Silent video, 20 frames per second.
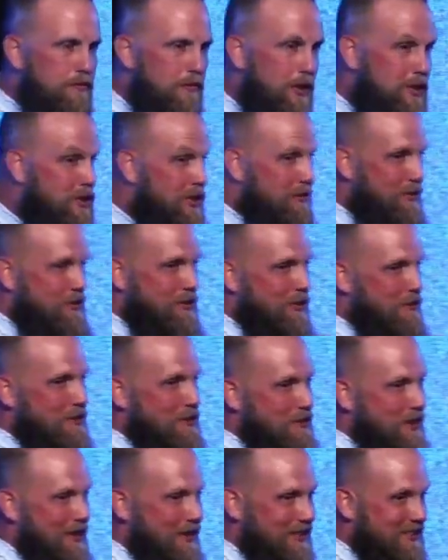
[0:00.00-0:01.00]
But, Jim, you want to
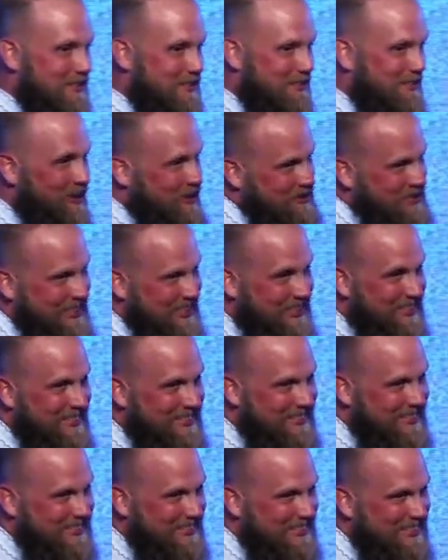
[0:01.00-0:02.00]
be my volunteer?
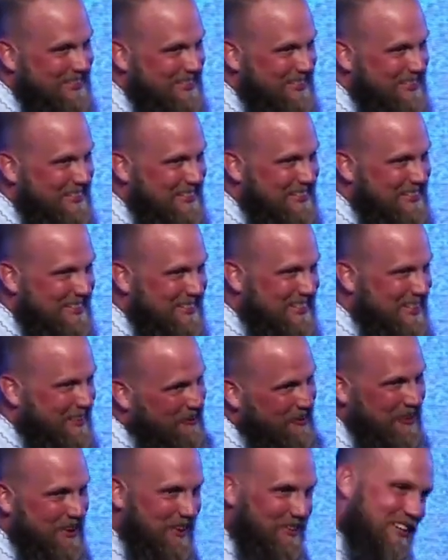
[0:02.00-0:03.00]

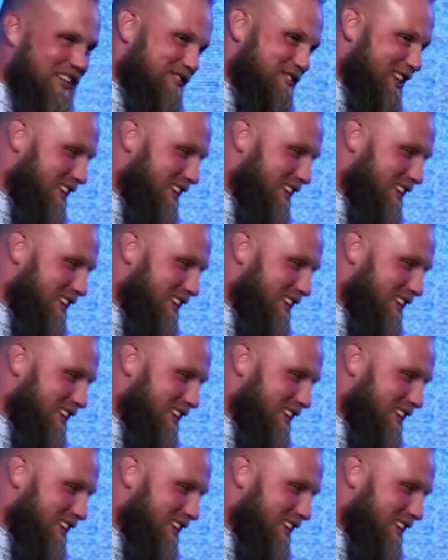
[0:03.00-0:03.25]
Come on up here,